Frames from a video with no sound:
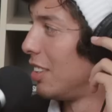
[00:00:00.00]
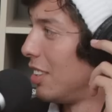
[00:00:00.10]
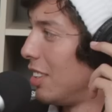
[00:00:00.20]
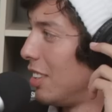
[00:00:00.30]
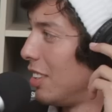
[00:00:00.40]

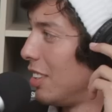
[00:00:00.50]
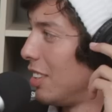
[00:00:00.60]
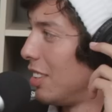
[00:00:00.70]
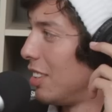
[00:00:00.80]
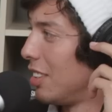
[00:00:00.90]

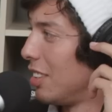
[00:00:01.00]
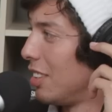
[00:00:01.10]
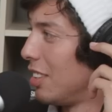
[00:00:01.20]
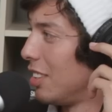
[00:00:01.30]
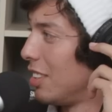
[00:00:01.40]

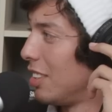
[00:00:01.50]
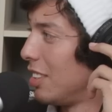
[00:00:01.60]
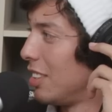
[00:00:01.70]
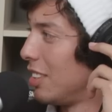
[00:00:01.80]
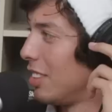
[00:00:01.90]

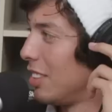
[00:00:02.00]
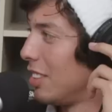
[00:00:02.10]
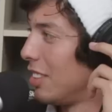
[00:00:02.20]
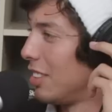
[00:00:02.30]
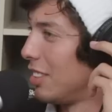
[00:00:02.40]

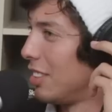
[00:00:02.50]
No words are spoken by the person on screen.